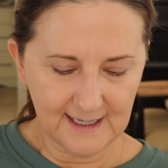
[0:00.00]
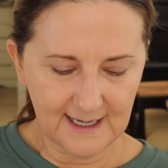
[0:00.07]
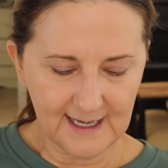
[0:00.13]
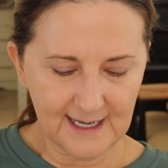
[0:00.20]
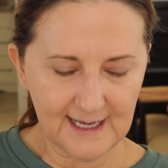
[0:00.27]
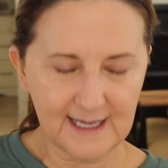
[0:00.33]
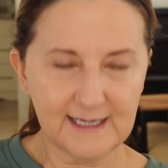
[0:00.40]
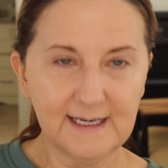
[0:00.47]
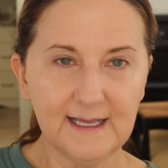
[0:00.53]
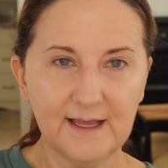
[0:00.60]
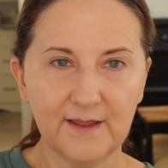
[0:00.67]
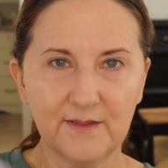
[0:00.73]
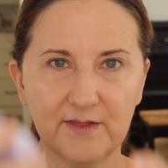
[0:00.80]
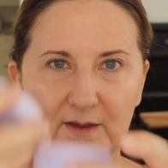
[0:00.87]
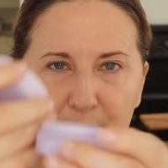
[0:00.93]
on
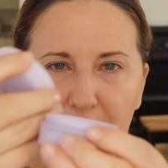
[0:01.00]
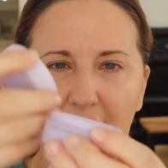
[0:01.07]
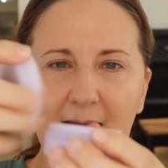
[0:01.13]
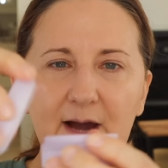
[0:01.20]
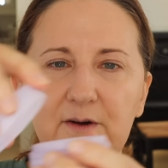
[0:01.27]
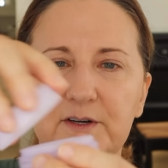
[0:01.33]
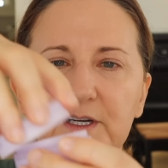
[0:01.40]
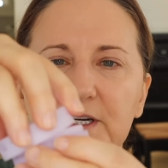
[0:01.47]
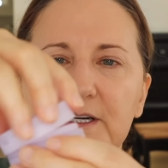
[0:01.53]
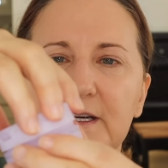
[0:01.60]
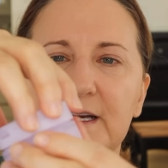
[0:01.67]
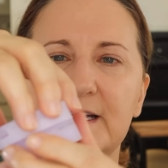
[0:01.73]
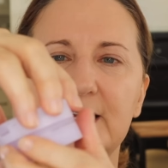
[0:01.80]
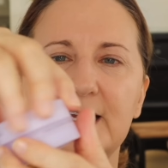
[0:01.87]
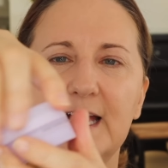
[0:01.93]
the powder
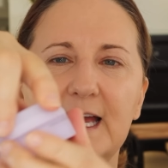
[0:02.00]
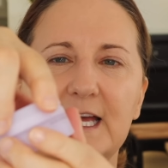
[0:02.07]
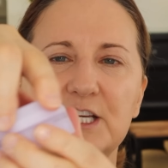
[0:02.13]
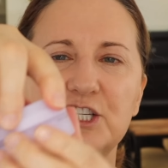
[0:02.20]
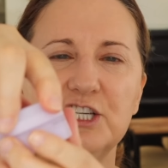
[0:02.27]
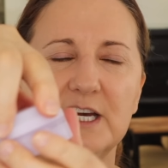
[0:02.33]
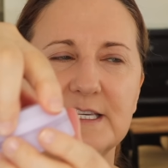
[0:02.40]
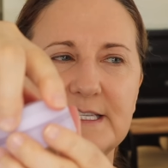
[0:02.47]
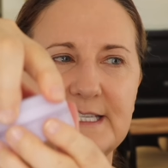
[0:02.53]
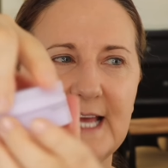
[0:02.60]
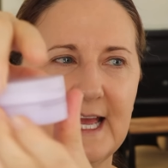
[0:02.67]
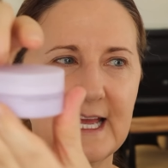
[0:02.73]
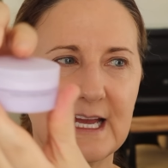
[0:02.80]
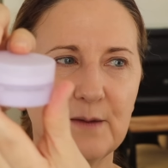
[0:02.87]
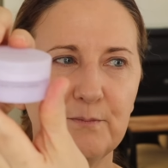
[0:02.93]
and just
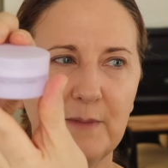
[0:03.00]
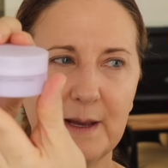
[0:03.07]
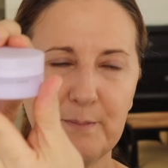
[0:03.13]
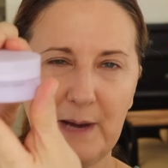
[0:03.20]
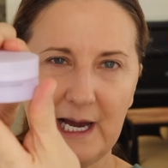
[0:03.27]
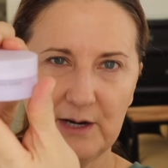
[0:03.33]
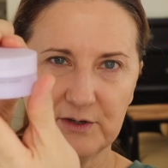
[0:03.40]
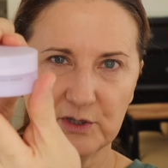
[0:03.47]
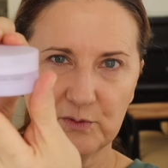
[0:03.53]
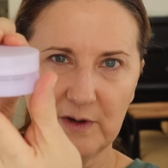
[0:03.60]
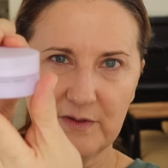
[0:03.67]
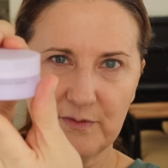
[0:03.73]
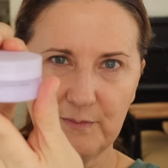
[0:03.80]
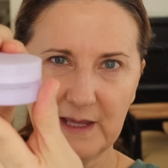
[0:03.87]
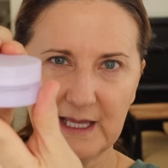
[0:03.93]
take my powder
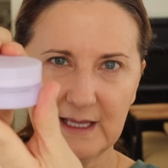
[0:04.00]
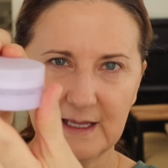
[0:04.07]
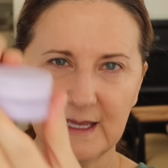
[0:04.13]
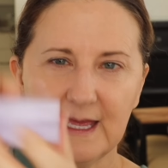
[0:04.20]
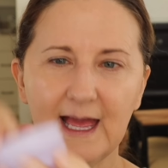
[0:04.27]
with me.